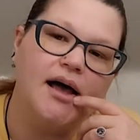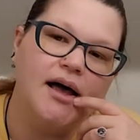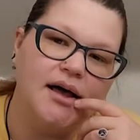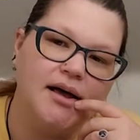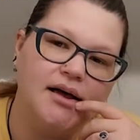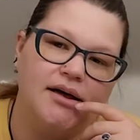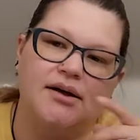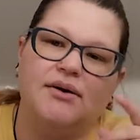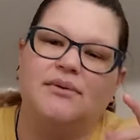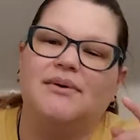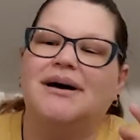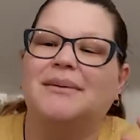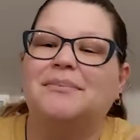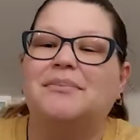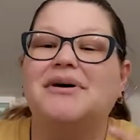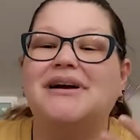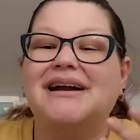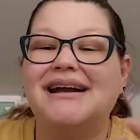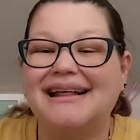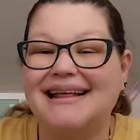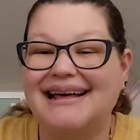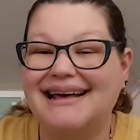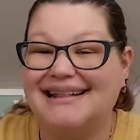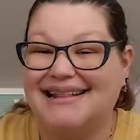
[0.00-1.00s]
You know, when I put
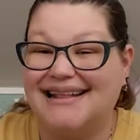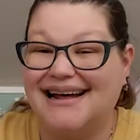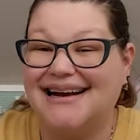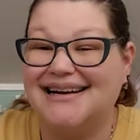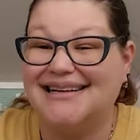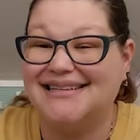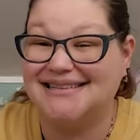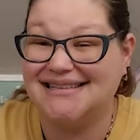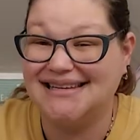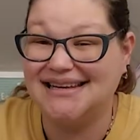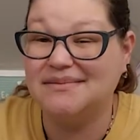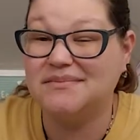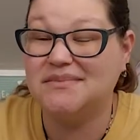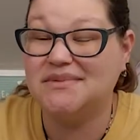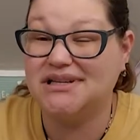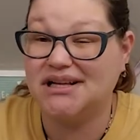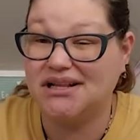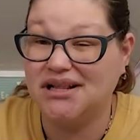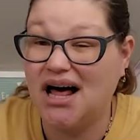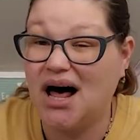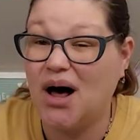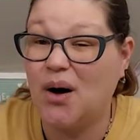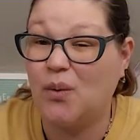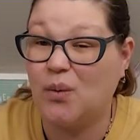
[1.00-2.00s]
it like that, it seems a
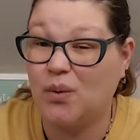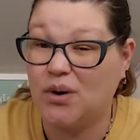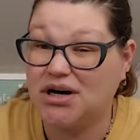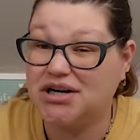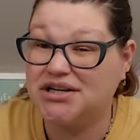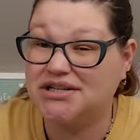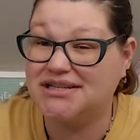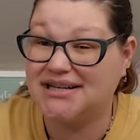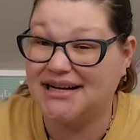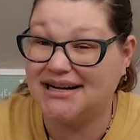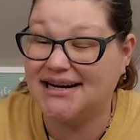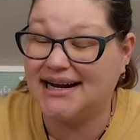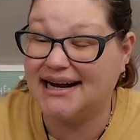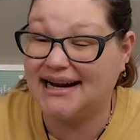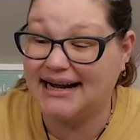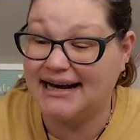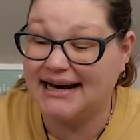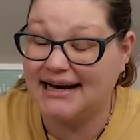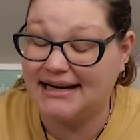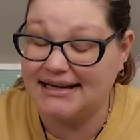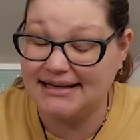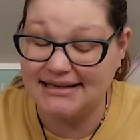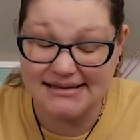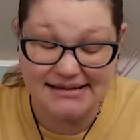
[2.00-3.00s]
lot worse than it
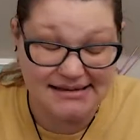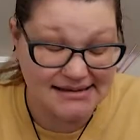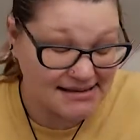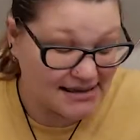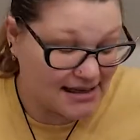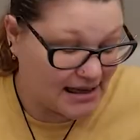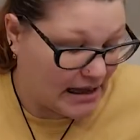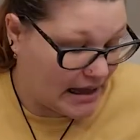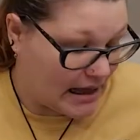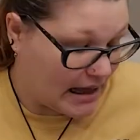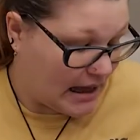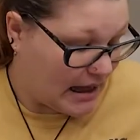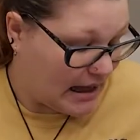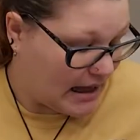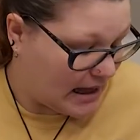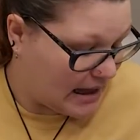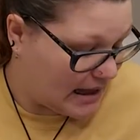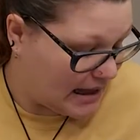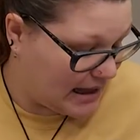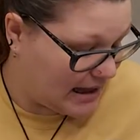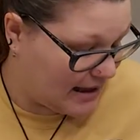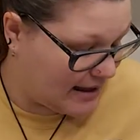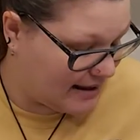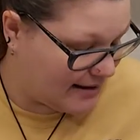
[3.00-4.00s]
is.
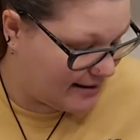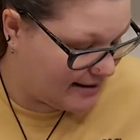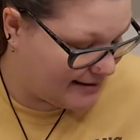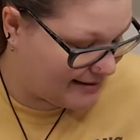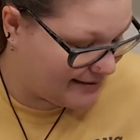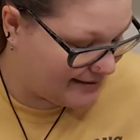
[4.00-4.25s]
Alright,